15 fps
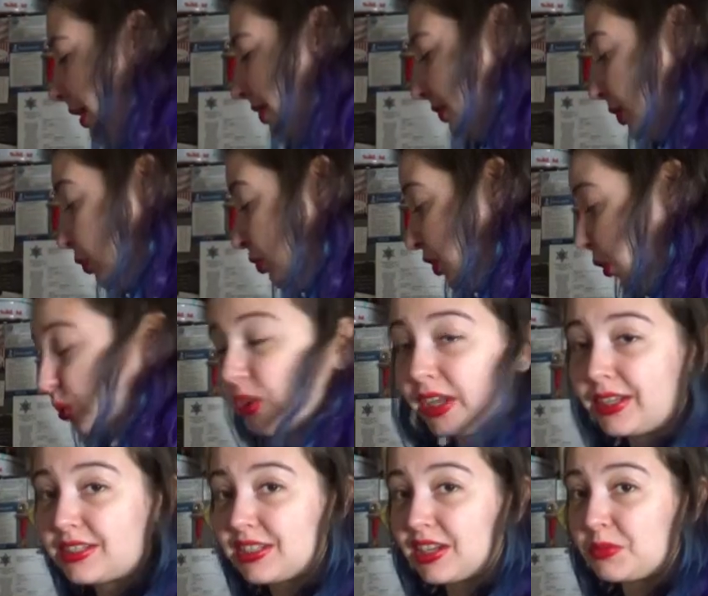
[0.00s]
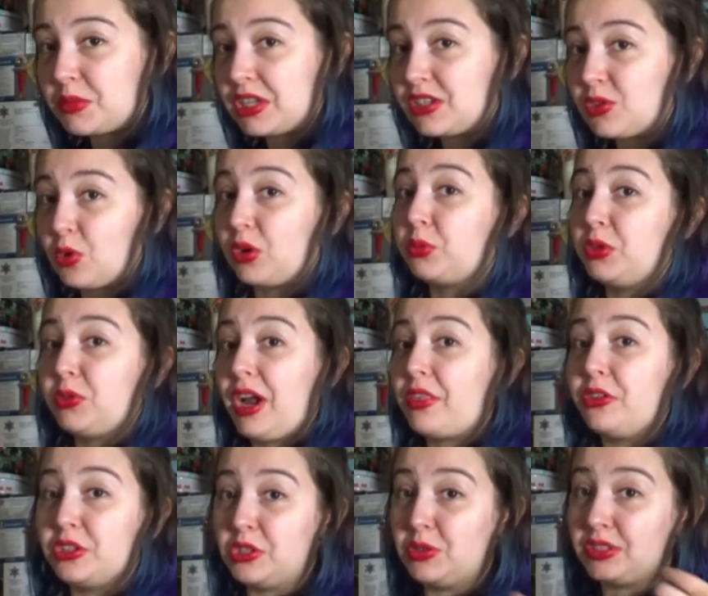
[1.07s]
If you don't like cinnamon or would
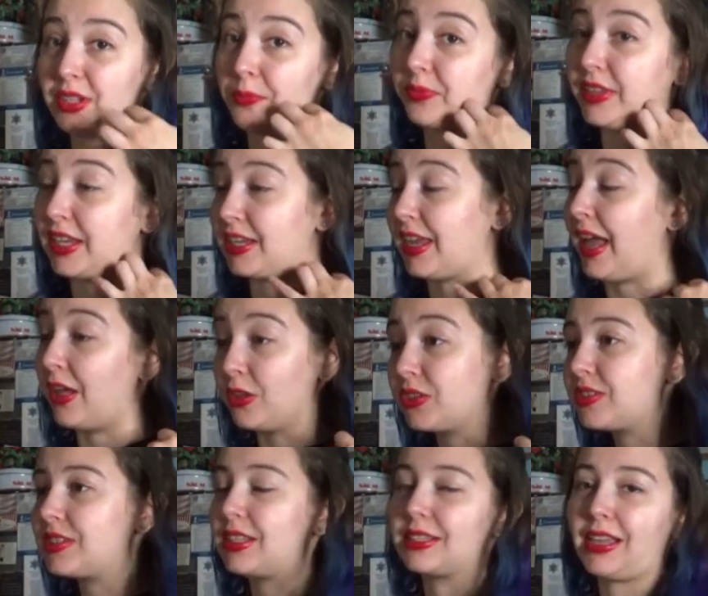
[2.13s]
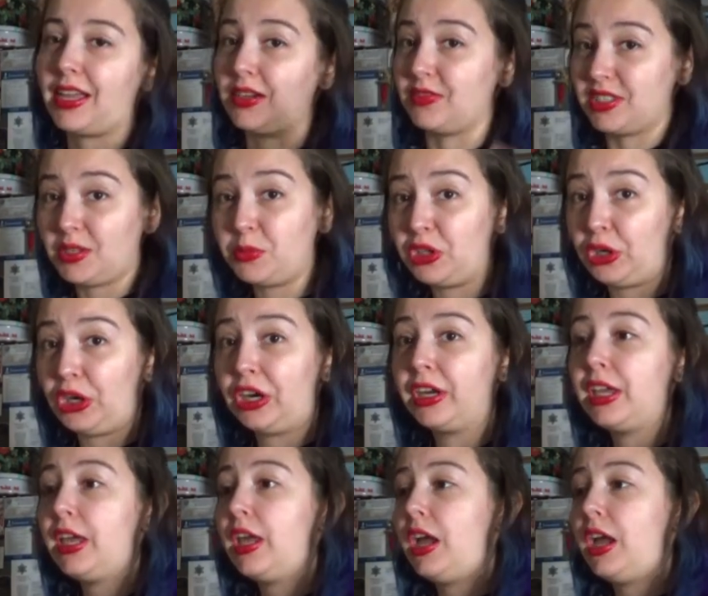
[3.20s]
rather use something else that's kind of similar,